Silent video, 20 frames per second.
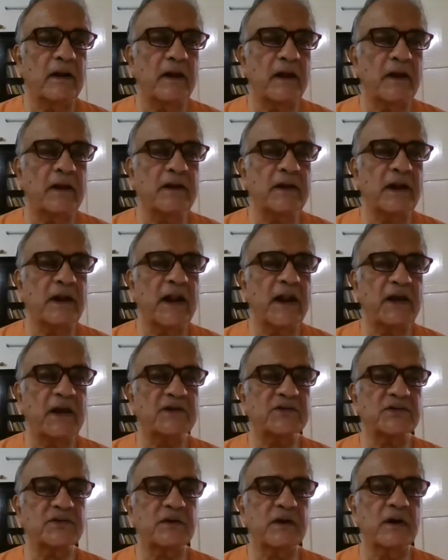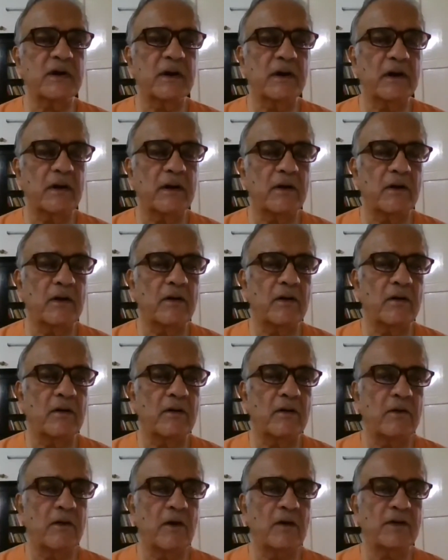In the next,
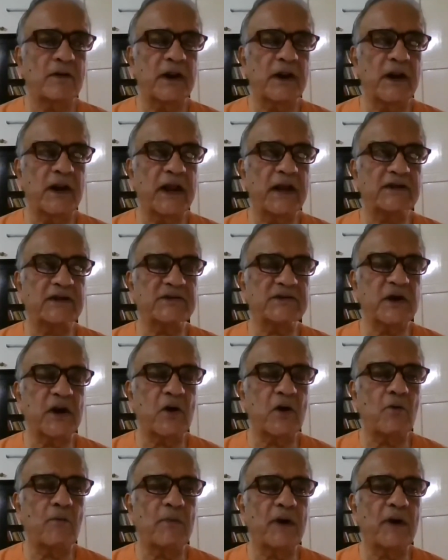not the next now,